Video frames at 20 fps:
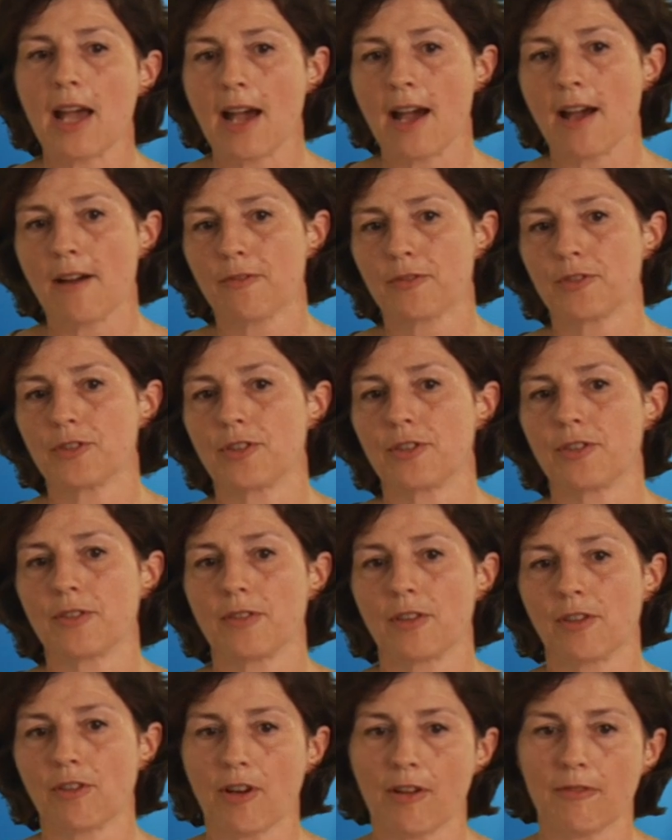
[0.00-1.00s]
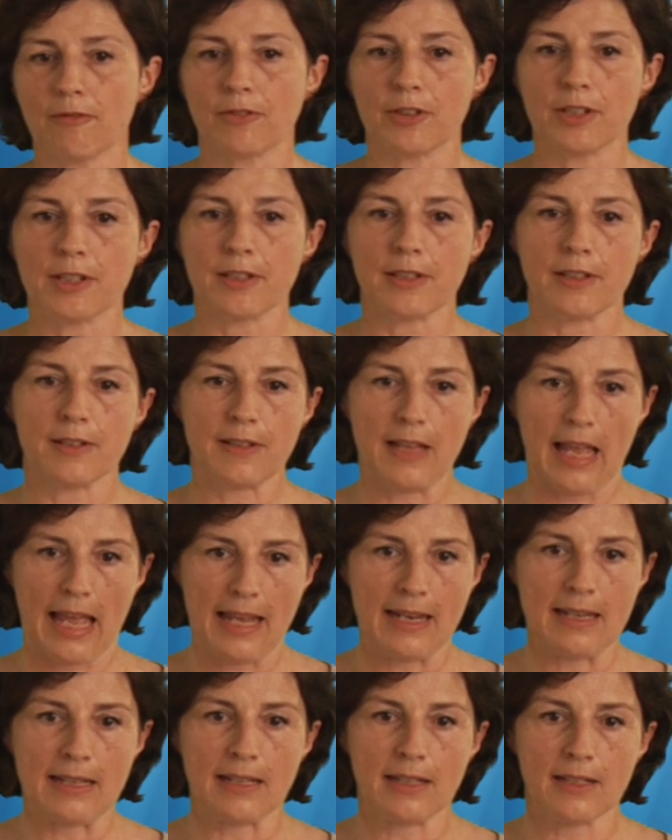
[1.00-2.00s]
after the conferences
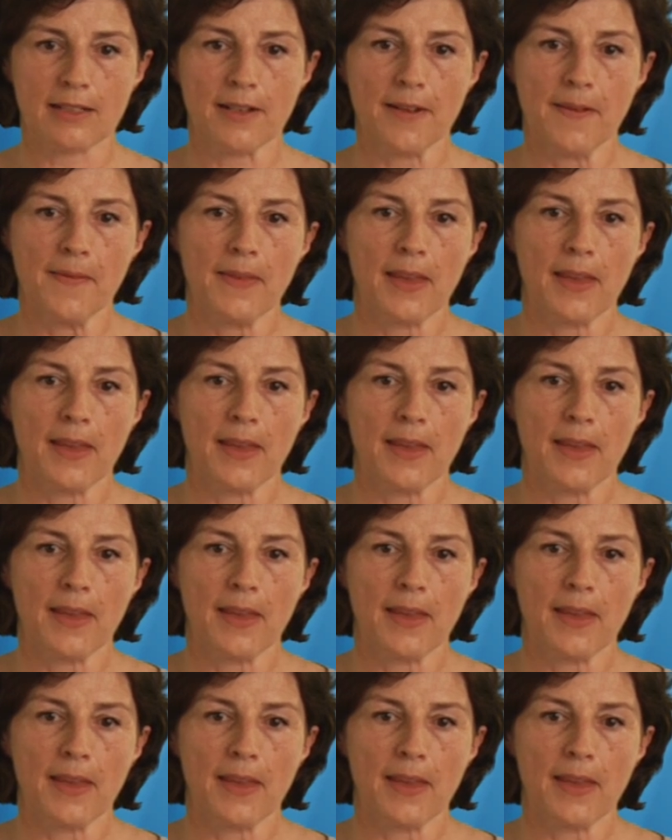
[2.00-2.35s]
ended,